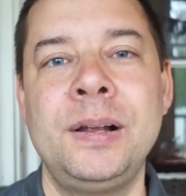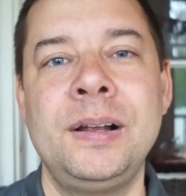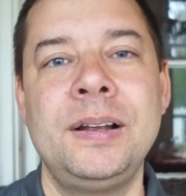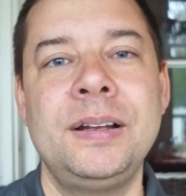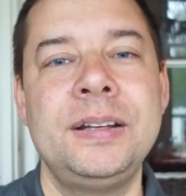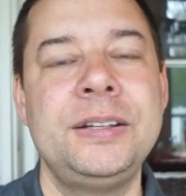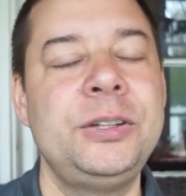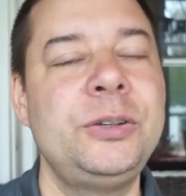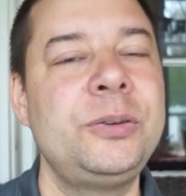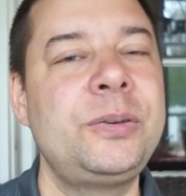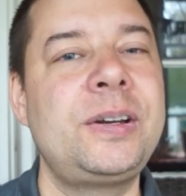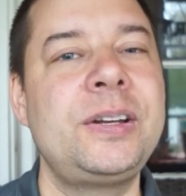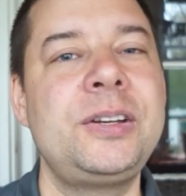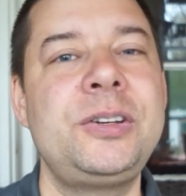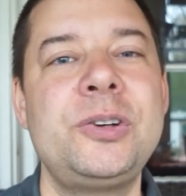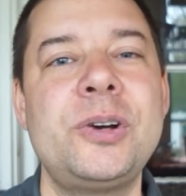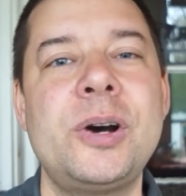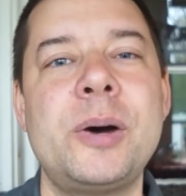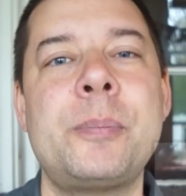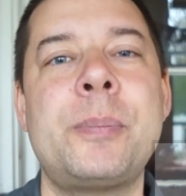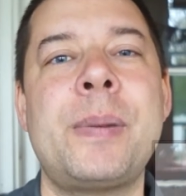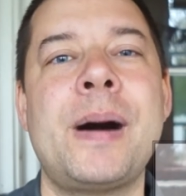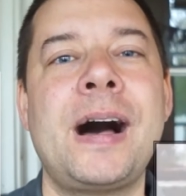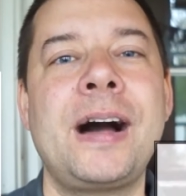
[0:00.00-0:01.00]
You could do
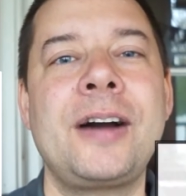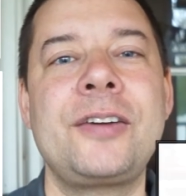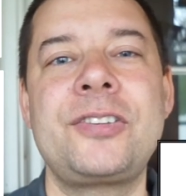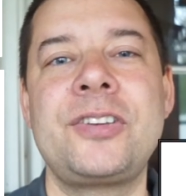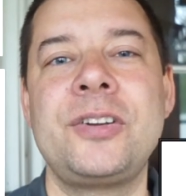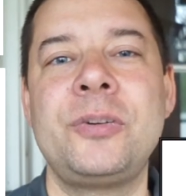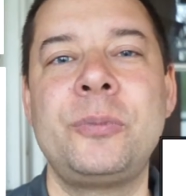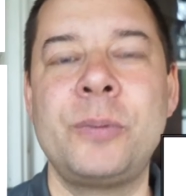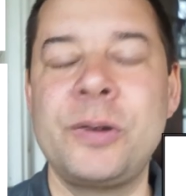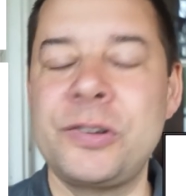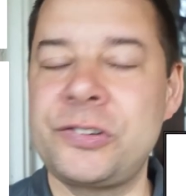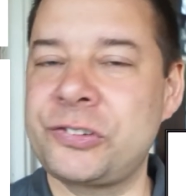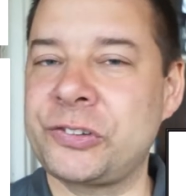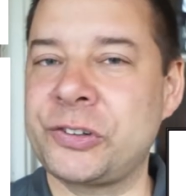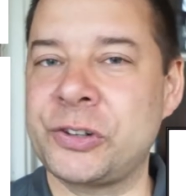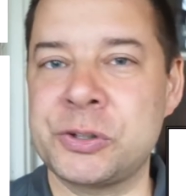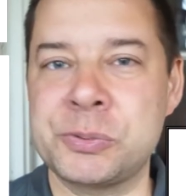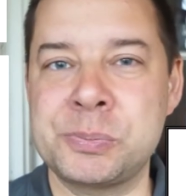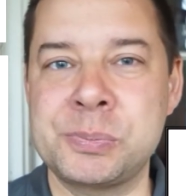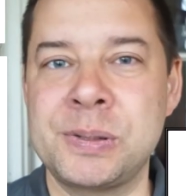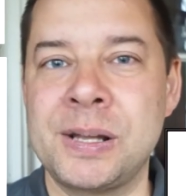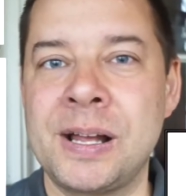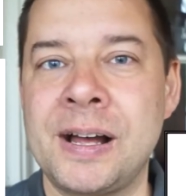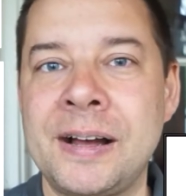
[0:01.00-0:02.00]
a box and whisker
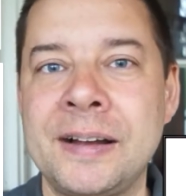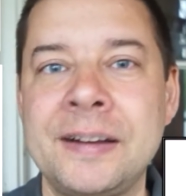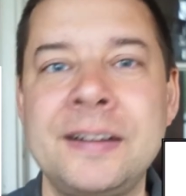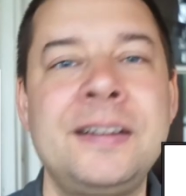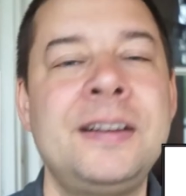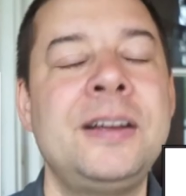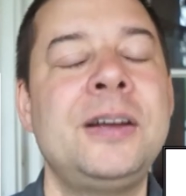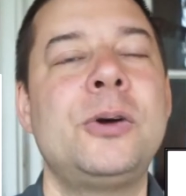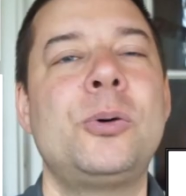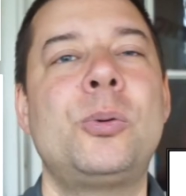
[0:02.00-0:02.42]
plot.